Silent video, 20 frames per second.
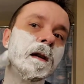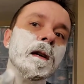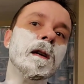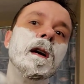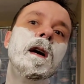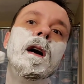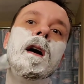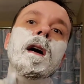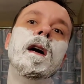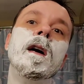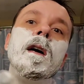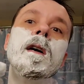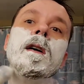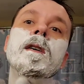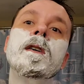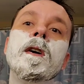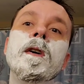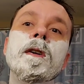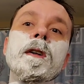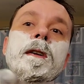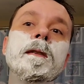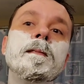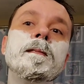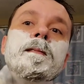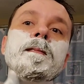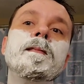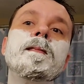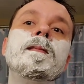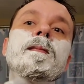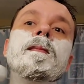Colin
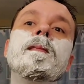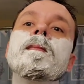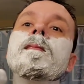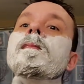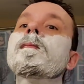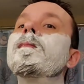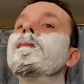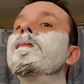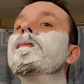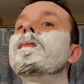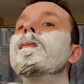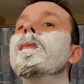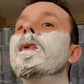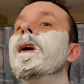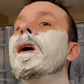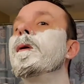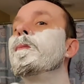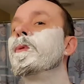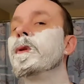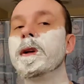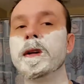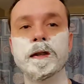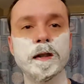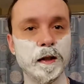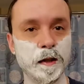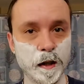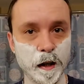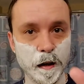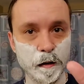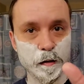at Pelagic
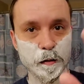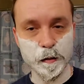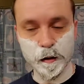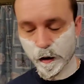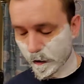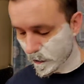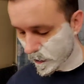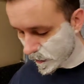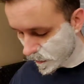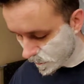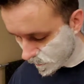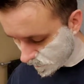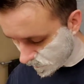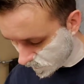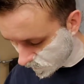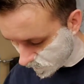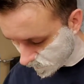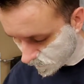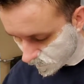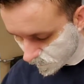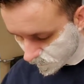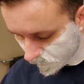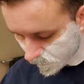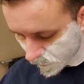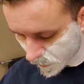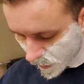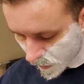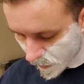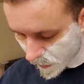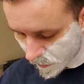Shaves, want to give a
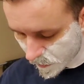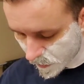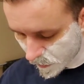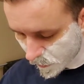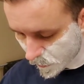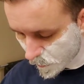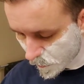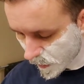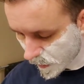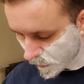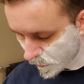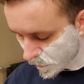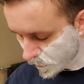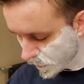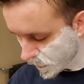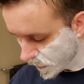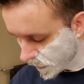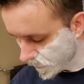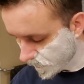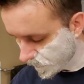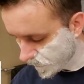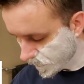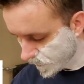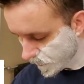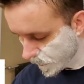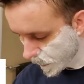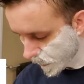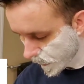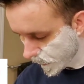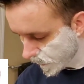shout out to you, man. You're funny.
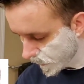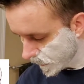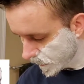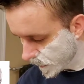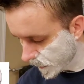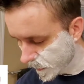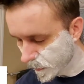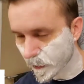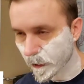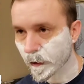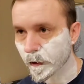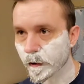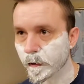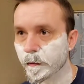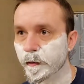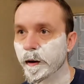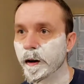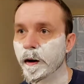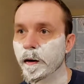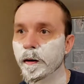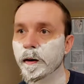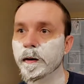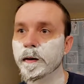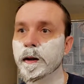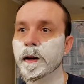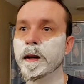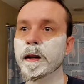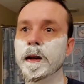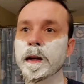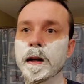I liked your video you
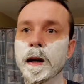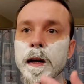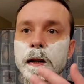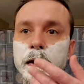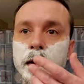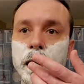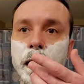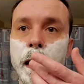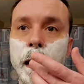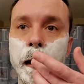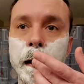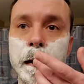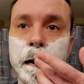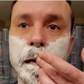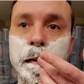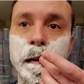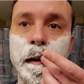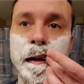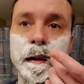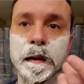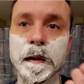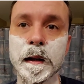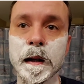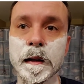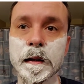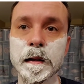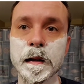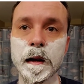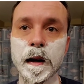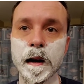did yesterday. I just watched it
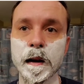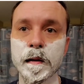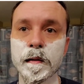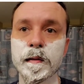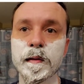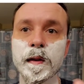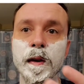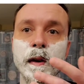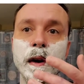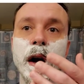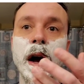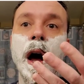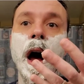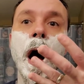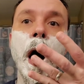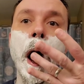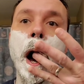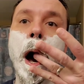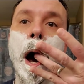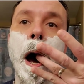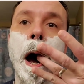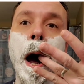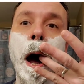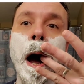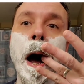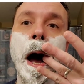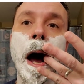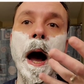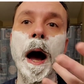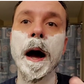yesterday of your
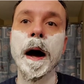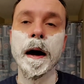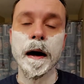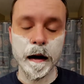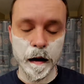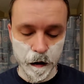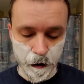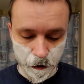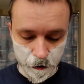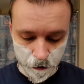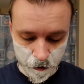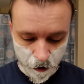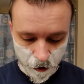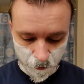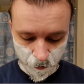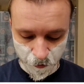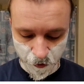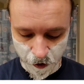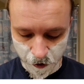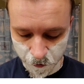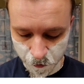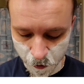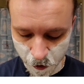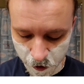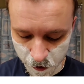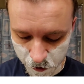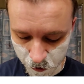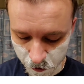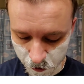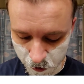top 5
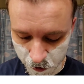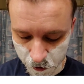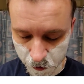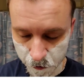razors.